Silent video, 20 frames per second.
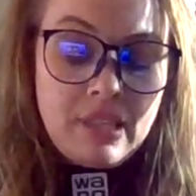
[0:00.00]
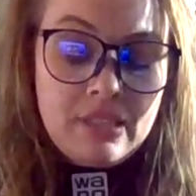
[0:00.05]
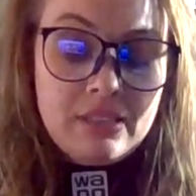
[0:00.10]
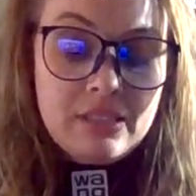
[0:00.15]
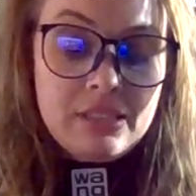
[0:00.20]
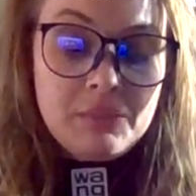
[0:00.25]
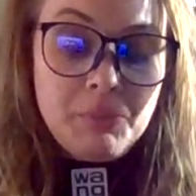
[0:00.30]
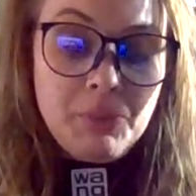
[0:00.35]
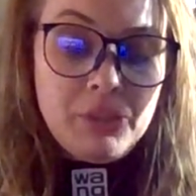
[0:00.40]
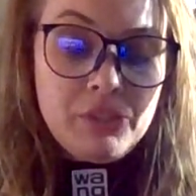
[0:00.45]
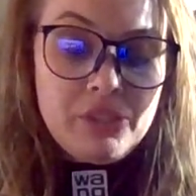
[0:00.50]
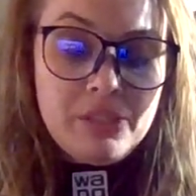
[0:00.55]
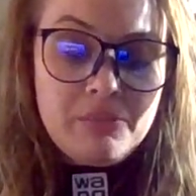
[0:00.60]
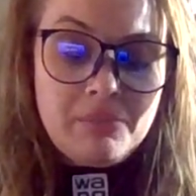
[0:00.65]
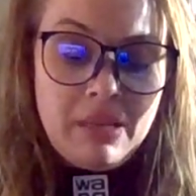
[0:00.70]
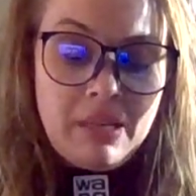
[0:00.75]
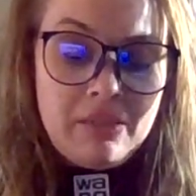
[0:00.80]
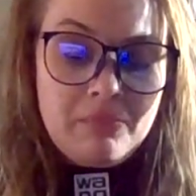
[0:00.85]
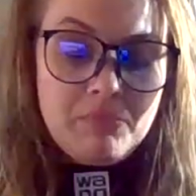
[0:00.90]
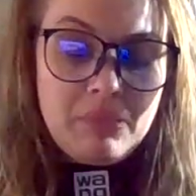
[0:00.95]
this person
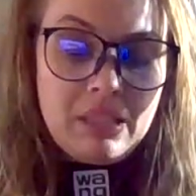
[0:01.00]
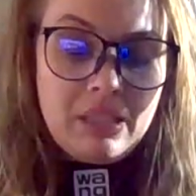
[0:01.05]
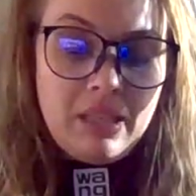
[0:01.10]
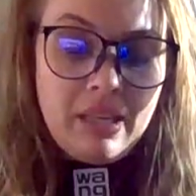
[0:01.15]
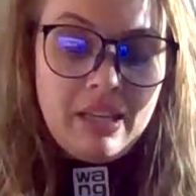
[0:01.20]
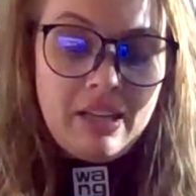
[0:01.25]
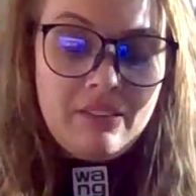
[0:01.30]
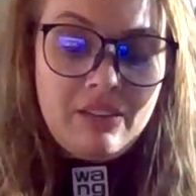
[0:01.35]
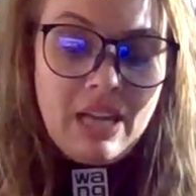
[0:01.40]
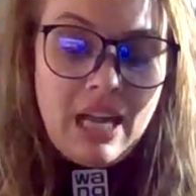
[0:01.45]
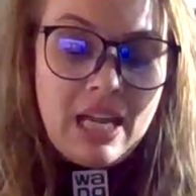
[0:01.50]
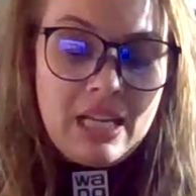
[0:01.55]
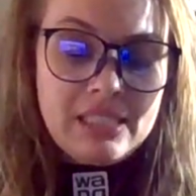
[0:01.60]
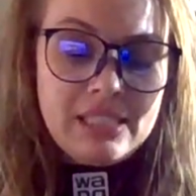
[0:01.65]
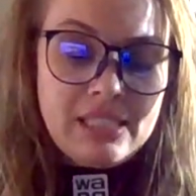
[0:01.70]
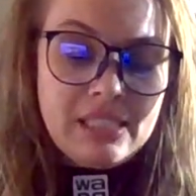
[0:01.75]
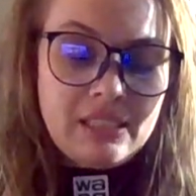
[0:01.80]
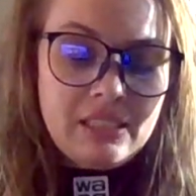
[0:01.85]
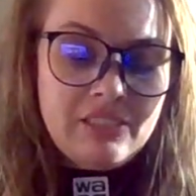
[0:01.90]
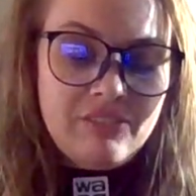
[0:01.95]
might be like
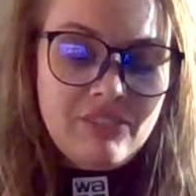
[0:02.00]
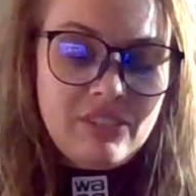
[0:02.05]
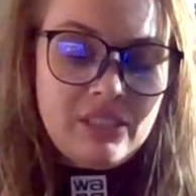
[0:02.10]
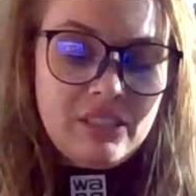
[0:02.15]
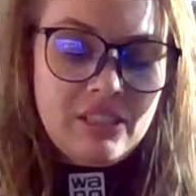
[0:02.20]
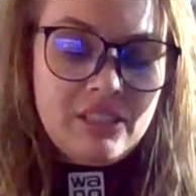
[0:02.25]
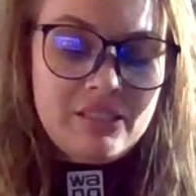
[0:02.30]
constantly feeling